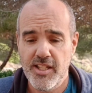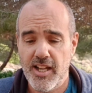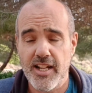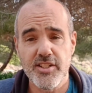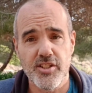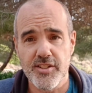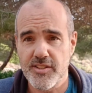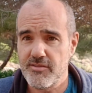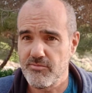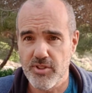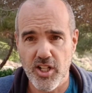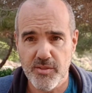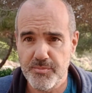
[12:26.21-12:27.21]
I just
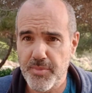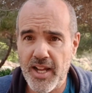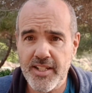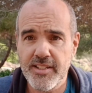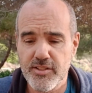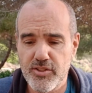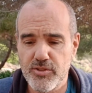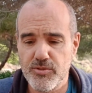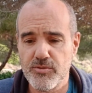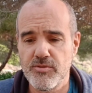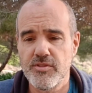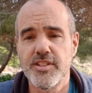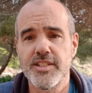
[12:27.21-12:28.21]
got back into
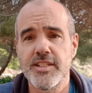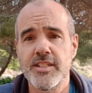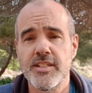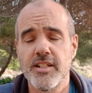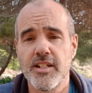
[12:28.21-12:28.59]
the